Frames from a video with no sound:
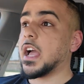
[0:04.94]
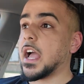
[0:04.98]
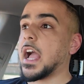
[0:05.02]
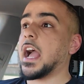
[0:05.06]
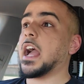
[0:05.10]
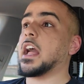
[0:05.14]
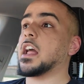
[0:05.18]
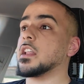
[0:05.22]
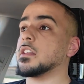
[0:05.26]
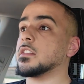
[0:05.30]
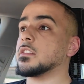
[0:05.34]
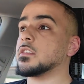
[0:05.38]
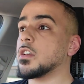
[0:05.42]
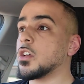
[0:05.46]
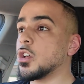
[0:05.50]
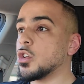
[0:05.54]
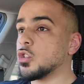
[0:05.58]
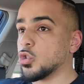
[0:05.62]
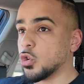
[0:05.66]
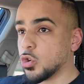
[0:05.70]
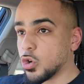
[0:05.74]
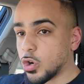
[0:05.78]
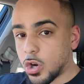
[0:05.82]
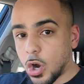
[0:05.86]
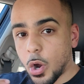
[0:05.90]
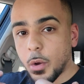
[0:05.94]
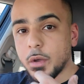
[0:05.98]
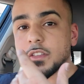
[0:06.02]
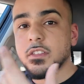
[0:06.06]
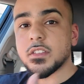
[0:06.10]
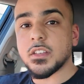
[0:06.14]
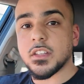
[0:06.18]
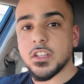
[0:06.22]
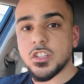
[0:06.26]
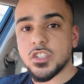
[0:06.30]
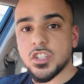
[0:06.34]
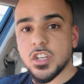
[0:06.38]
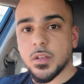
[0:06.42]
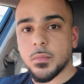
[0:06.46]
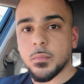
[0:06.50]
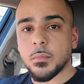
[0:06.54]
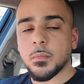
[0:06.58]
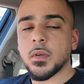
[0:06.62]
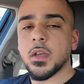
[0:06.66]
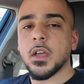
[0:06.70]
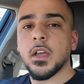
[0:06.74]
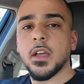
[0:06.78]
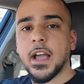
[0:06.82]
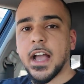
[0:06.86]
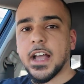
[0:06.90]
and you're not going to the
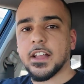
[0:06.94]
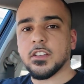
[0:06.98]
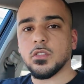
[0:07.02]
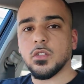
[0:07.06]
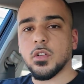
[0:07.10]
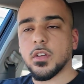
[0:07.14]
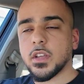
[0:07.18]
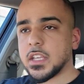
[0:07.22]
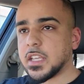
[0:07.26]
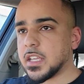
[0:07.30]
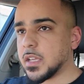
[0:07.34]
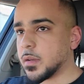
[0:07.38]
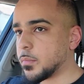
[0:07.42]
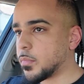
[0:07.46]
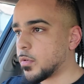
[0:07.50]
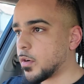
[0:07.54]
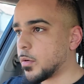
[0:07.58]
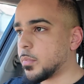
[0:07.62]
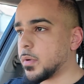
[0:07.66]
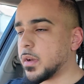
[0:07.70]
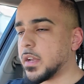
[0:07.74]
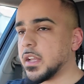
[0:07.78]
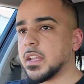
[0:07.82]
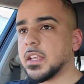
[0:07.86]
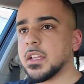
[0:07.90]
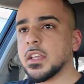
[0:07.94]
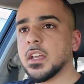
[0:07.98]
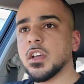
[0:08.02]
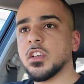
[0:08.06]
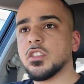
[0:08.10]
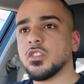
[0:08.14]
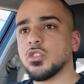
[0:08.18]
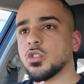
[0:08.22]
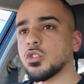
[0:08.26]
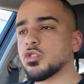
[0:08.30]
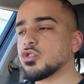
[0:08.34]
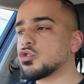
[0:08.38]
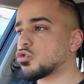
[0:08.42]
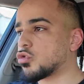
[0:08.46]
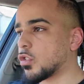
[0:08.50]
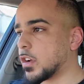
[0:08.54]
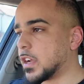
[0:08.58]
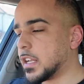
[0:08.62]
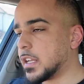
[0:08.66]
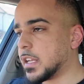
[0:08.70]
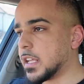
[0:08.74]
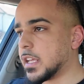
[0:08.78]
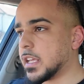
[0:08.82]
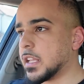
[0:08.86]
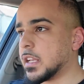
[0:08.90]
gym and you're not eating properly, you're not
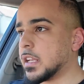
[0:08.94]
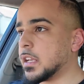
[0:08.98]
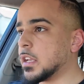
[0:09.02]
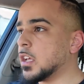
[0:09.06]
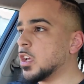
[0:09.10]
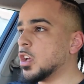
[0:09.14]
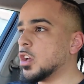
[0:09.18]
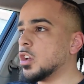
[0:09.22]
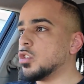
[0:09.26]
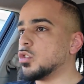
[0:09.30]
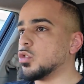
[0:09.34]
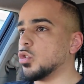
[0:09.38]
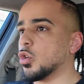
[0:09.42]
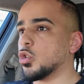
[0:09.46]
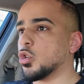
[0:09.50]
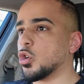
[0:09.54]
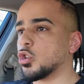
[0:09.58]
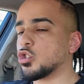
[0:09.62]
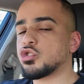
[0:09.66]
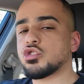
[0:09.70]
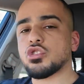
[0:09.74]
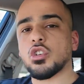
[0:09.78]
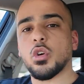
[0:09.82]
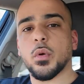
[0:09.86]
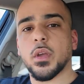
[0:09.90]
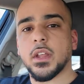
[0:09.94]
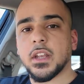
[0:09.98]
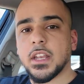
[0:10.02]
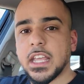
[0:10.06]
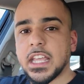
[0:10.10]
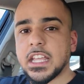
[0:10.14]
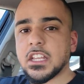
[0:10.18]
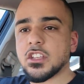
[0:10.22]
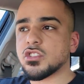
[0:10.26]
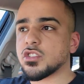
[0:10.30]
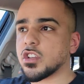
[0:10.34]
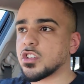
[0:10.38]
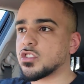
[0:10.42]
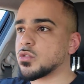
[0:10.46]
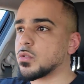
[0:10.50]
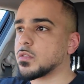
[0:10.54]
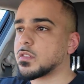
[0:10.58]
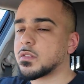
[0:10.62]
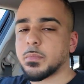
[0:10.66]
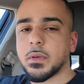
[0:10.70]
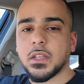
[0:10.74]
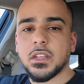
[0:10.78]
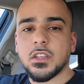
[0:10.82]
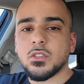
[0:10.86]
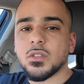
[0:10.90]
training, you're not showing interest, you're
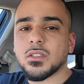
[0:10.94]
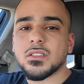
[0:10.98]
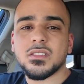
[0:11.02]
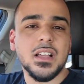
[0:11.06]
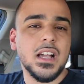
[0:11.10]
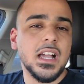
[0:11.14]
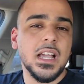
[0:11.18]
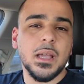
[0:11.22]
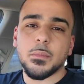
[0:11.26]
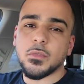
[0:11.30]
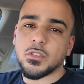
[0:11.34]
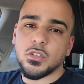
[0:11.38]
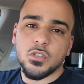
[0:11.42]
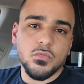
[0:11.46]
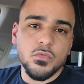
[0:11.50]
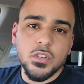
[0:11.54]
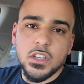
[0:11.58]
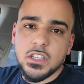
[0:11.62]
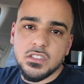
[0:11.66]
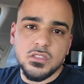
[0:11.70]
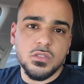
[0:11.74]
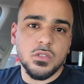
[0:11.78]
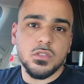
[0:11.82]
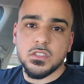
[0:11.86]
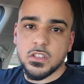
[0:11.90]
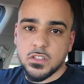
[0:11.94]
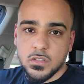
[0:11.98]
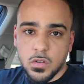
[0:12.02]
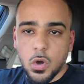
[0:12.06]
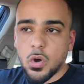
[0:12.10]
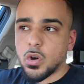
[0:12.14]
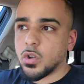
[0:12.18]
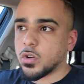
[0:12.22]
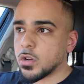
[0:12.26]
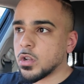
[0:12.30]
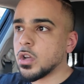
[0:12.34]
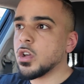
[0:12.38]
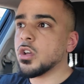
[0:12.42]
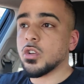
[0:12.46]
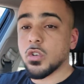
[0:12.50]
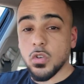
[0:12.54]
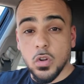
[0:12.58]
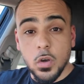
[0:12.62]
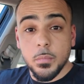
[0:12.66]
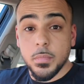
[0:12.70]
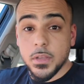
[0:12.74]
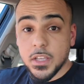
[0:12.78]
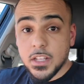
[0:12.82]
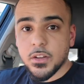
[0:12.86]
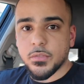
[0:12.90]
not spending your time and your resources on
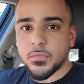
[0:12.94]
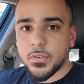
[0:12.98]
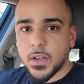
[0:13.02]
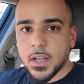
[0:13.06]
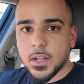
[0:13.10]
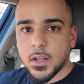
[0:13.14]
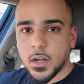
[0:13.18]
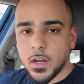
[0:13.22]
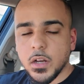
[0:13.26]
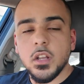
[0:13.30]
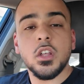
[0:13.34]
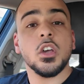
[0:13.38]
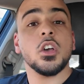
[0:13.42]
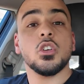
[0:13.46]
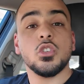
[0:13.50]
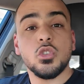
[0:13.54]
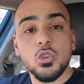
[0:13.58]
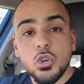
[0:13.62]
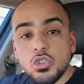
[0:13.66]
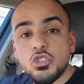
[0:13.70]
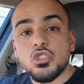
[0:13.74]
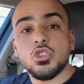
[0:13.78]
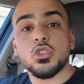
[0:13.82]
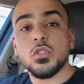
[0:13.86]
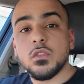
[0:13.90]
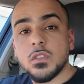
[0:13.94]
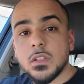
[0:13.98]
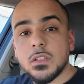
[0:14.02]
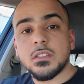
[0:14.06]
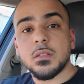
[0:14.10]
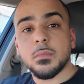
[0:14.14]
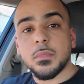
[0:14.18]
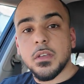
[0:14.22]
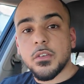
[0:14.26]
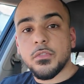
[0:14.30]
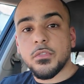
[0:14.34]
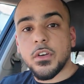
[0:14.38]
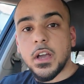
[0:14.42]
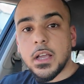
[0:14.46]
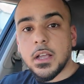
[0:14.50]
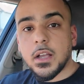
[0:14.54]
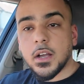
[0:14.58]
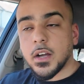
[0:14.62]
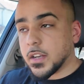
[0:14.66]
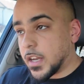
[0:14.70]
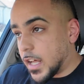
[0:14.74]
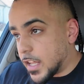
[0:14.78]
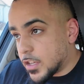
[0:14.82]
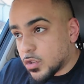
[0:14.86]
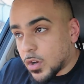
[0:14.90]
not being a fat cunt, you're choosing to be a fat
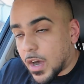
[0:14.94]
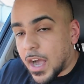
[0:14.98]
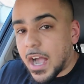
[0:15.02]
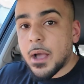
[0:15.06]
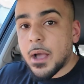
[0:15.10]
cunt and you're